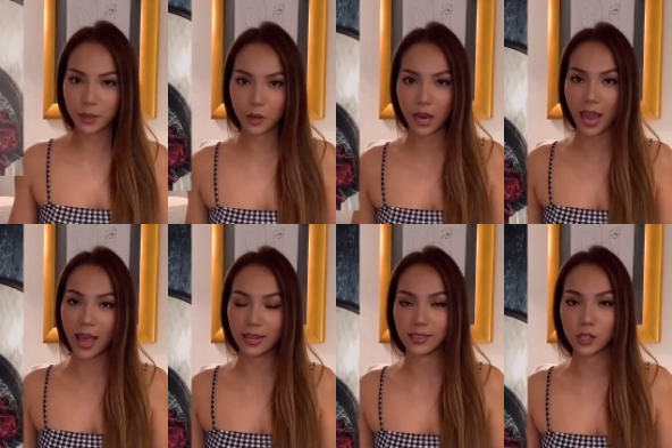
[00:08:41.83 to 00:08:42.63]
there
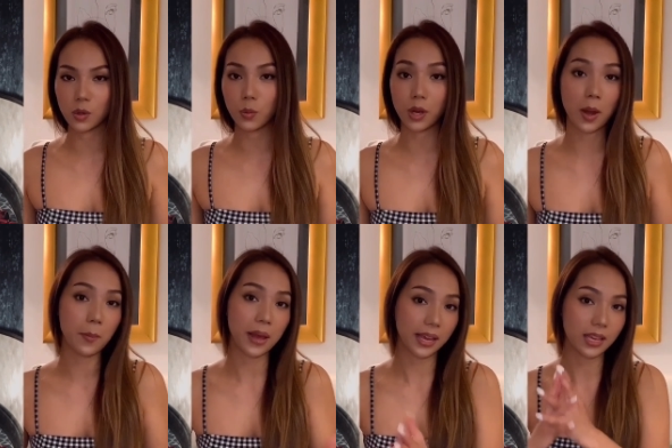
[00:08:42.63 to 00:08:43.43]
and they will come
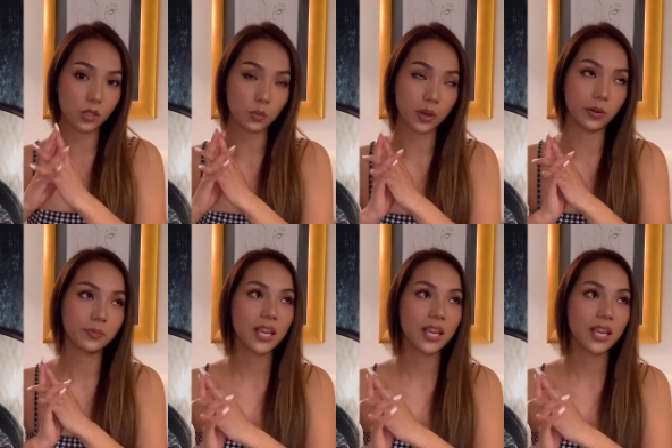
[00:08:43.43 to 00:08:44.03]
back as well.